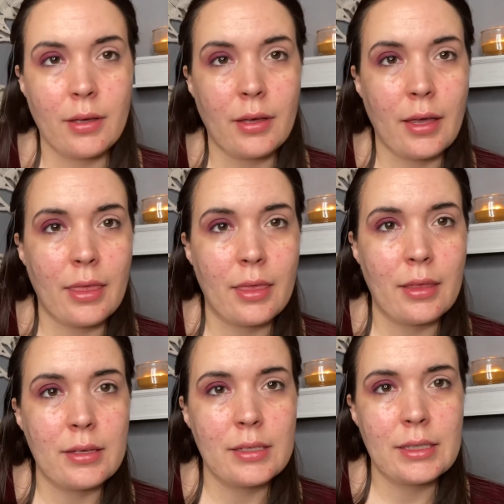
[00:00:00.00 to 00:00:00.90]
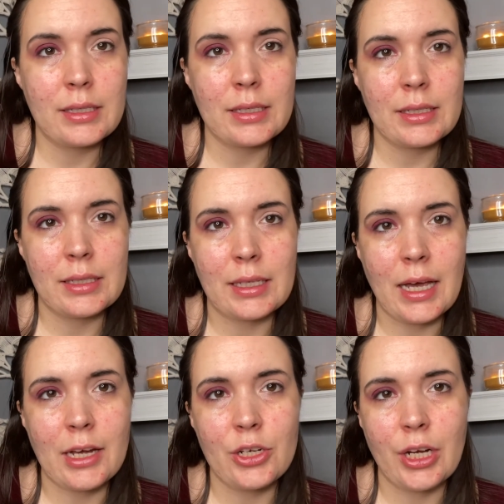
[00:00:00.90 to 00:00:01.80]
And this is
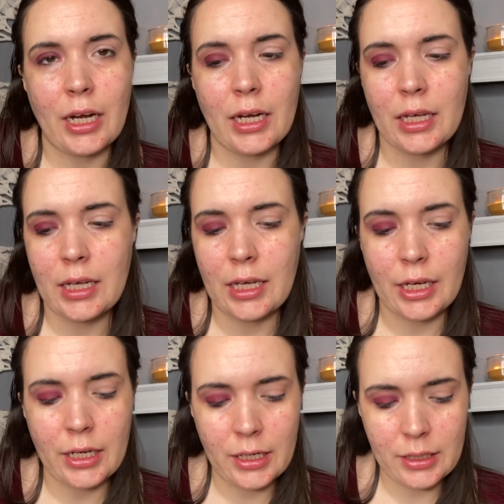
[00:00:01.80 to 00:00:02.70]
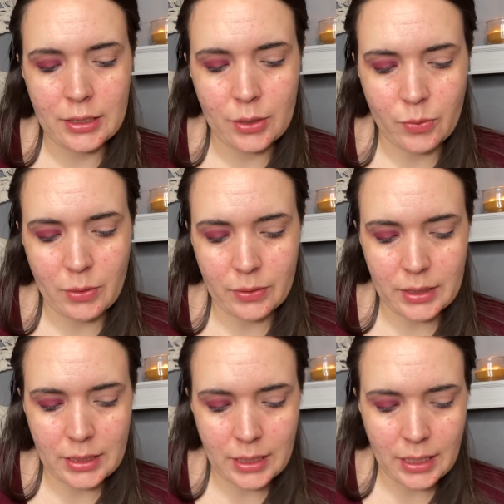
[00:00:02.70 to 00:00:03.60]
that shade here. So we will
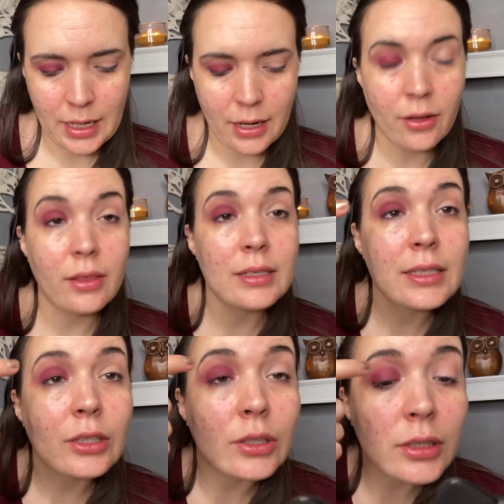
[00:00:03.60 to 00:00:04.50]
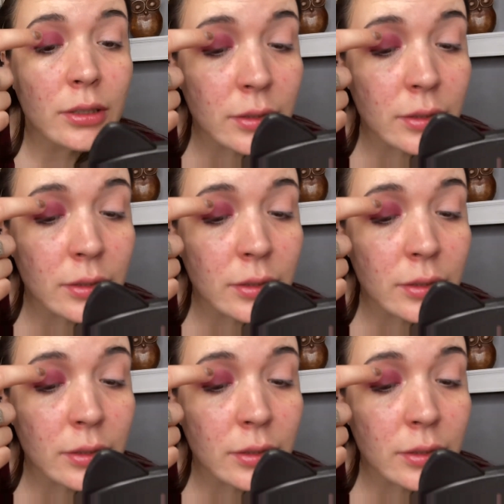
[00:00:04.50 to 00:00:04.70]
see how this looks.